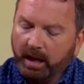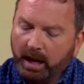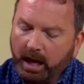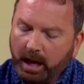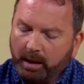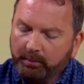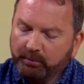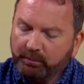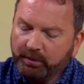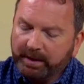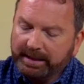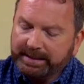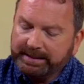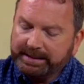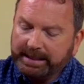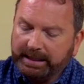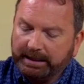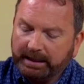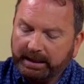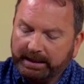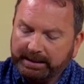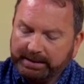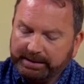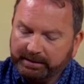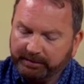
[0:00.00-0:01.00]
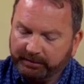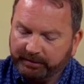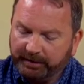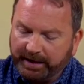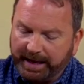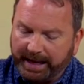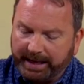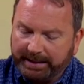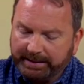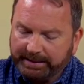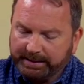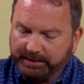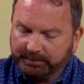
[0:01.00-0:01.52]
and press that nice and
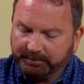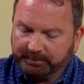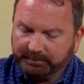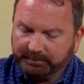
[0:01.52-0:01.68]
flat